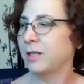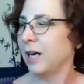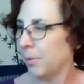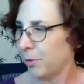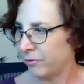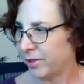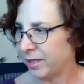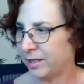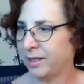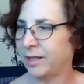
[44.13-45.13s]
top of
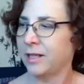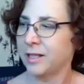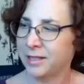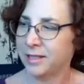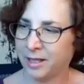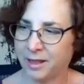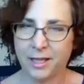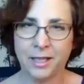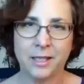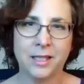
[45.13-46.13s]
it and I can see
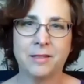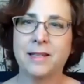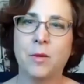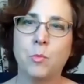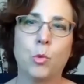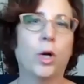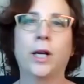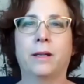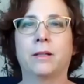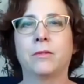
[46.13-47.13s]
things in
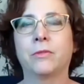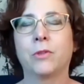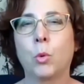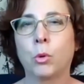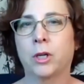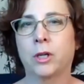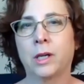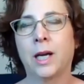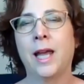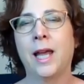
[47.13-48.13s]
somewhat of order.